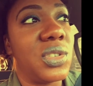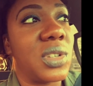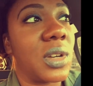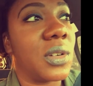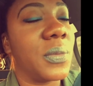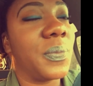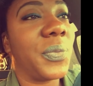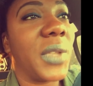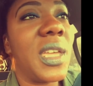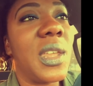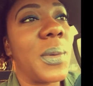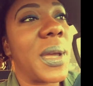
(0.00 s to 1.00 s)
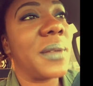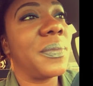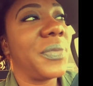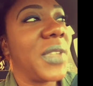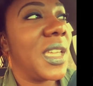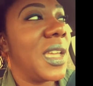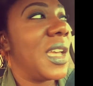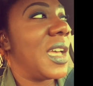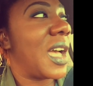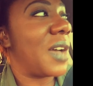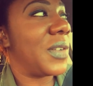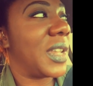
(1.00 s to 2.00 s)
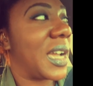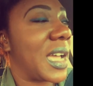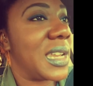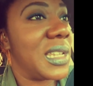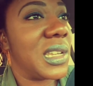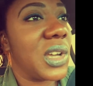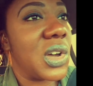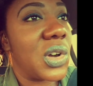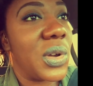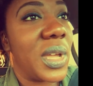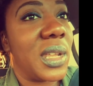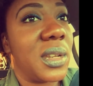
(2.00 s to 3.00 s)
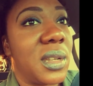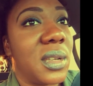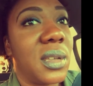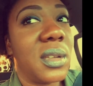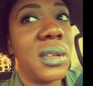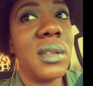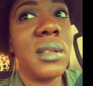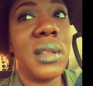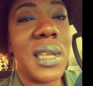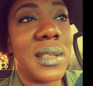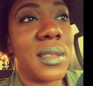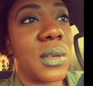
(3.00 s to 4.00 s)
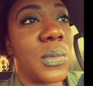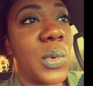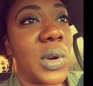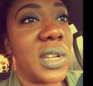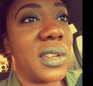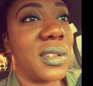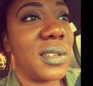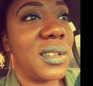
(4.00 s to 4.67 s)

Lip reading: So anyway, I feel like I need to go and let someone